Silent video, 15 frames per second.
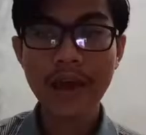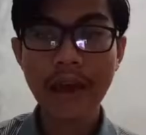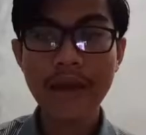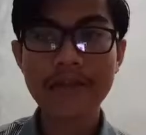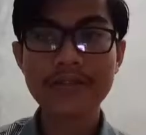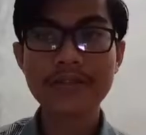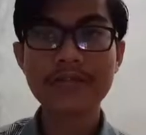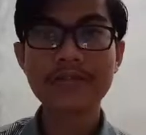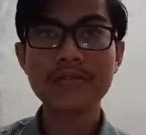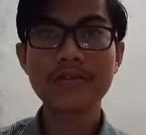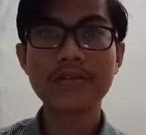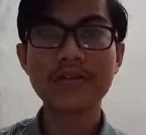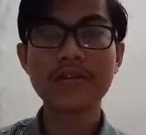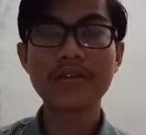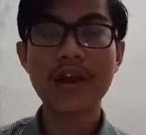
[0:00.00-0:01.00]
as
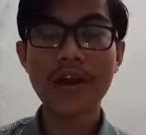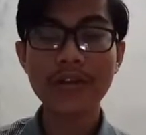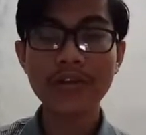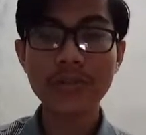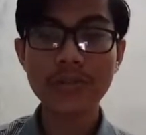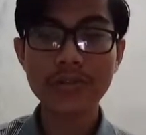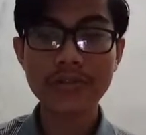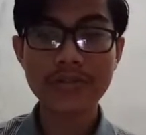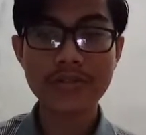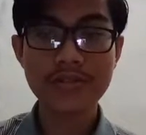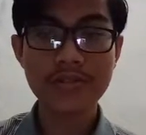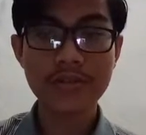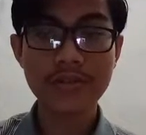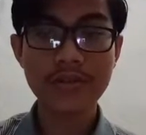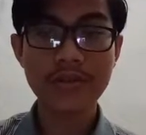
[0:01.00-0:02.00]
the
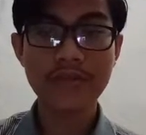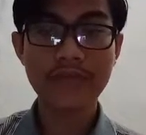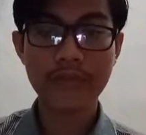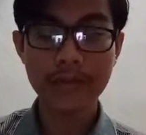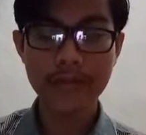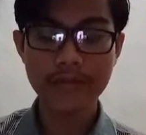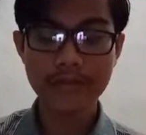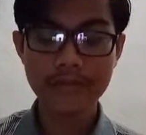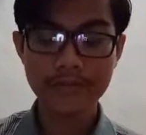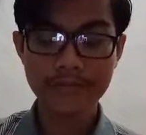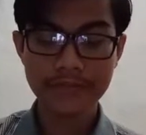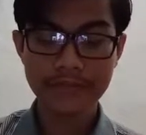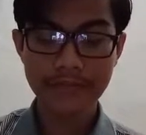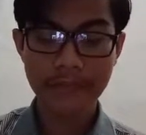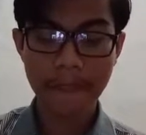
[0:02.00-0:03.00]
Arthur's friend.
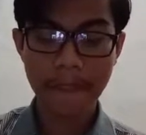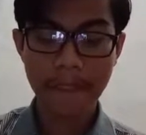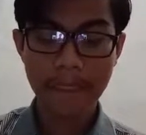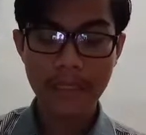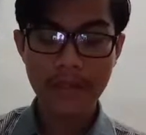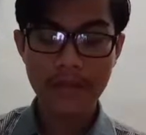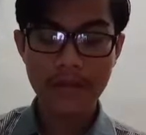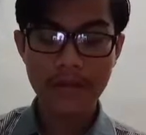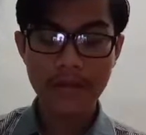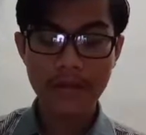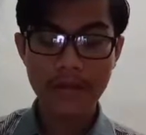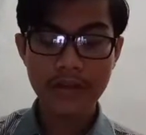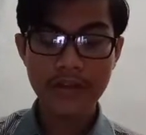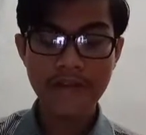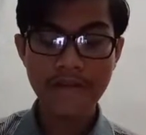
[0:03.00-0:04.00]

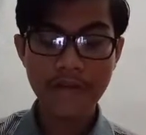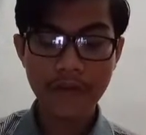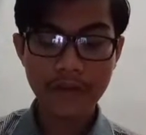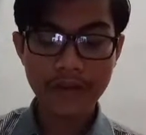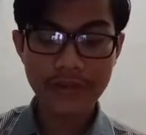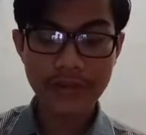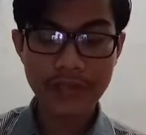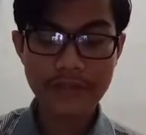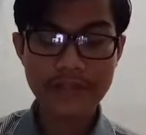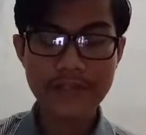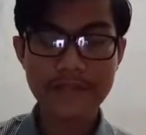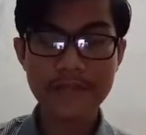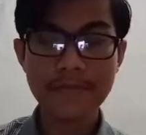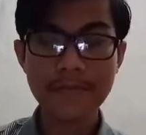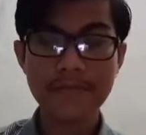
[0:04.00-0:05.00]
And the fourth
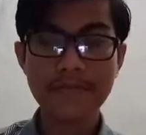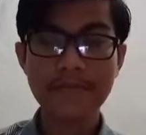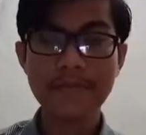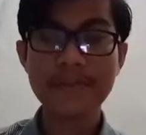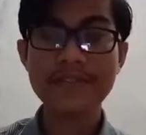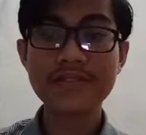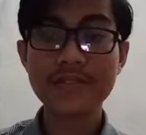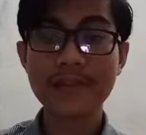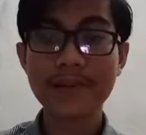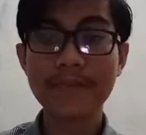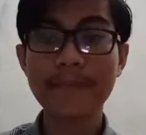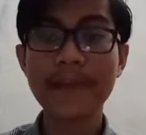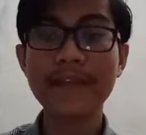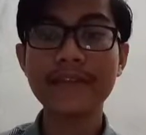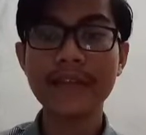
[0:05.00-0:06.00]
is Mr.
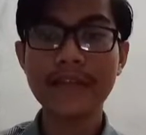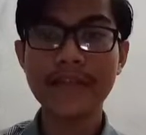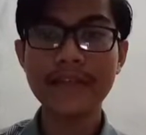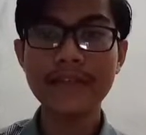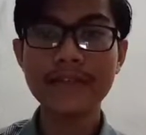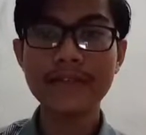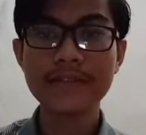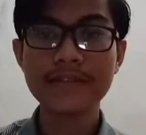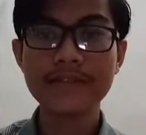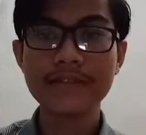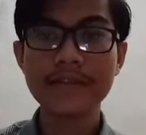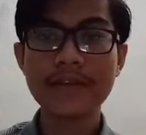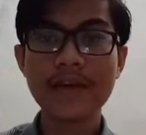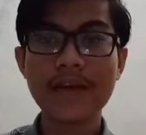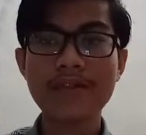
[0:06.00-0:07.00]
Bentley
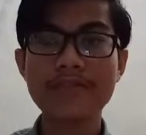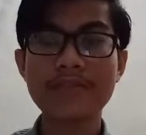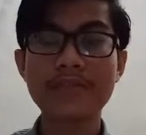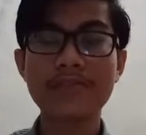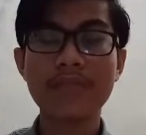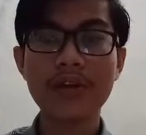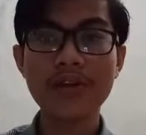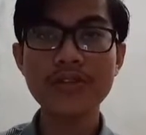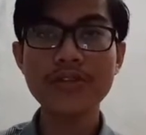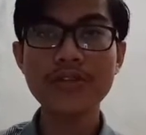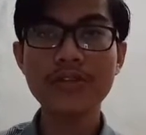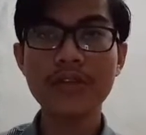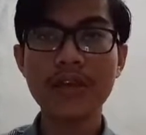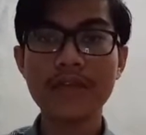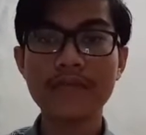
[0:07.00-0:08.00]
as the boss
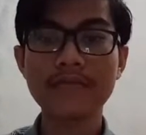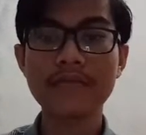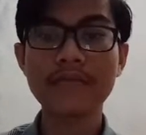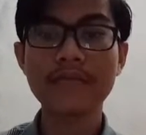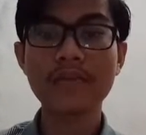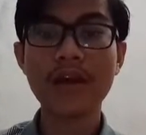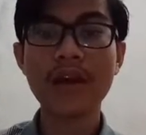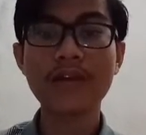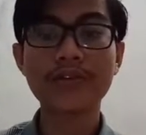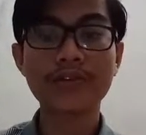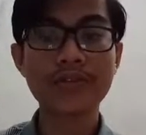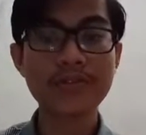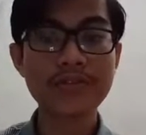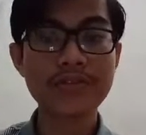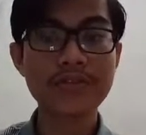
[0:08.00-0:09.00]
in
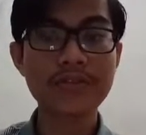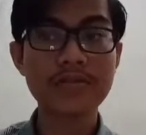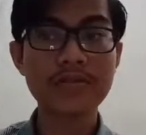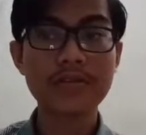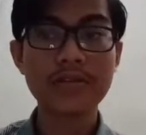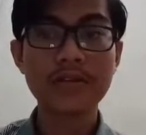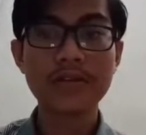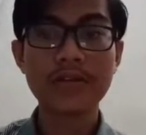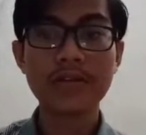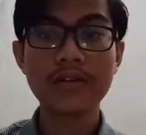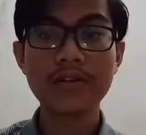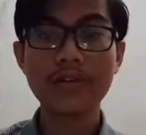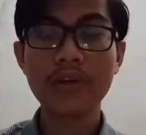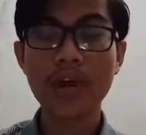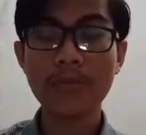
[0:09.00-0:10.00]
Arthur's
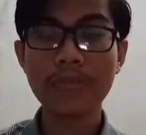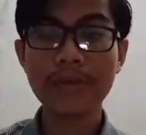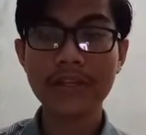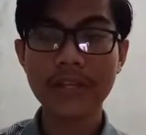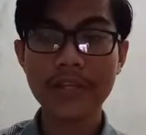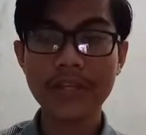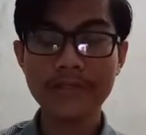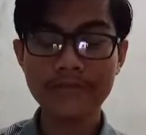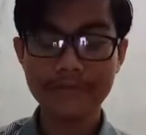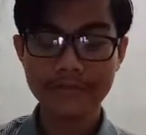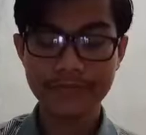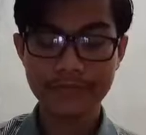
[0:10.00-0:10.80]
company.